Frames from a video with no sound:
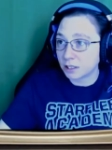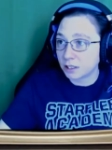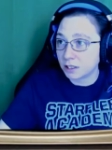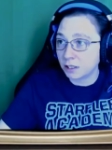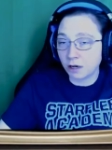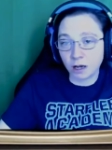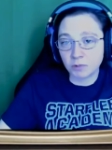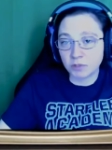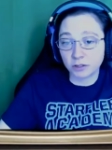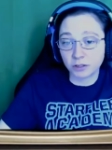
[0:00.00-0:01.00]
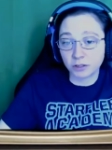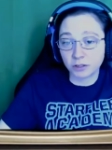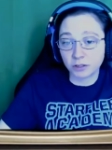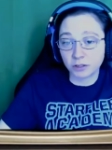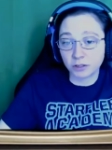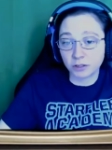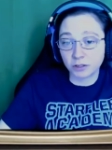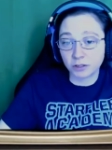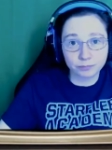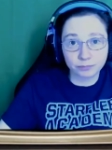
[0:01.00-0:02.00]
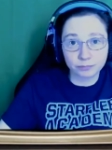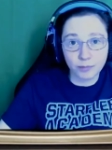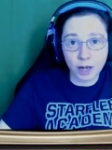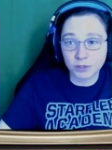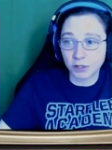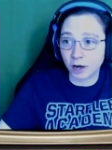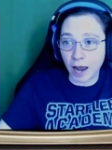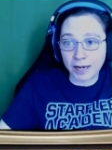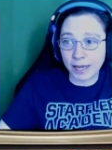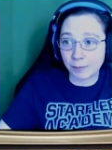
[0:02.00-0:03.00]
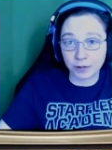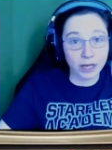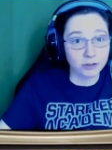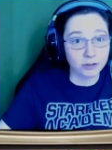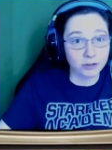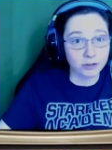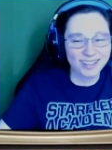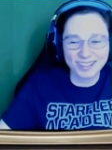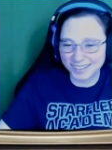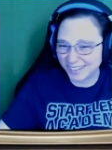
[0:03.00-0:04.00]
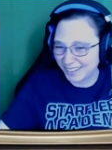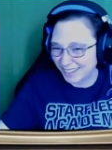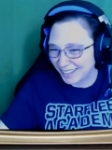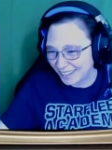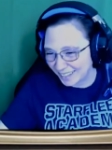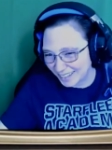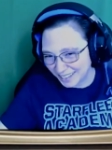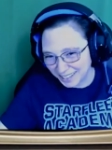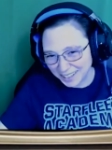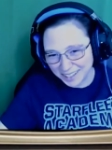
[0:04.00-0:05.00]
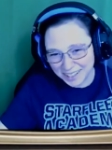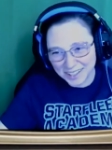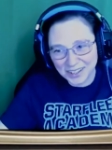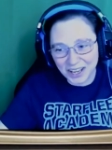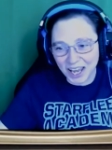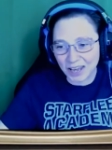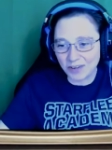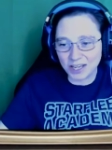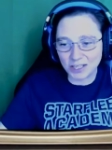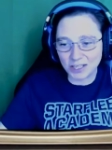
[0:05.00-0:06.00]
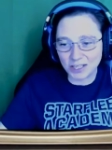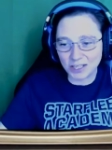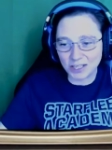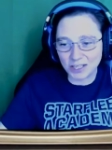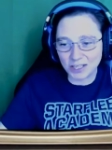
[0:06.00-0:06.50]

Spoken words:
I'm just gonna call them the Targs. I'm sorry, I can't pronounce it. If you guys want me to,